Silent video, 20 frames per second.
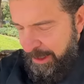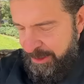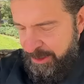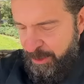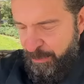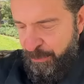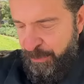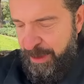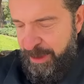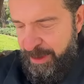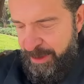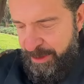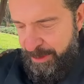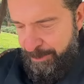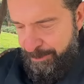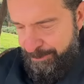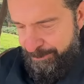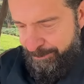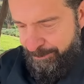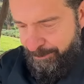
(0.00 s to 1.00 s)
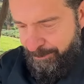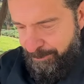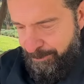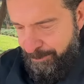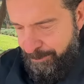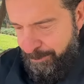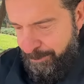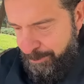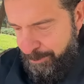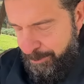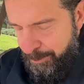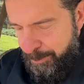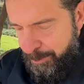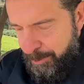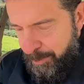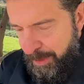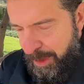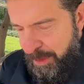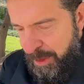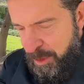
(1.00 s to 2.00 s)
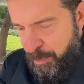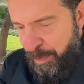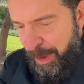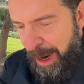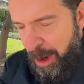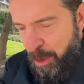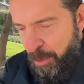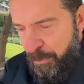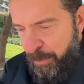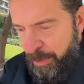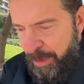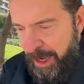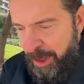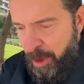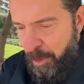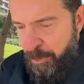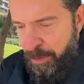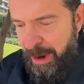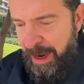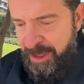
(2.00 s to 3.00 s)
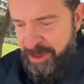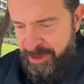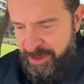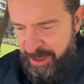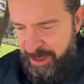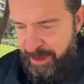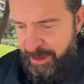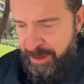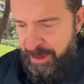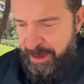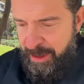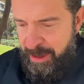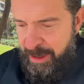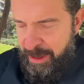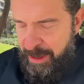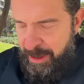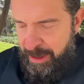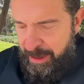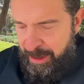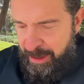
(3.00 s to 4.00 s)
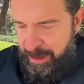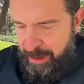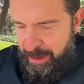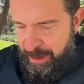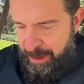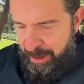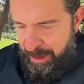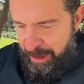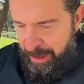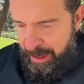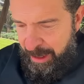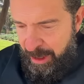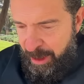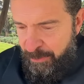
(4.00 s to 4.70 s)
defeated this powerful NATO proxy in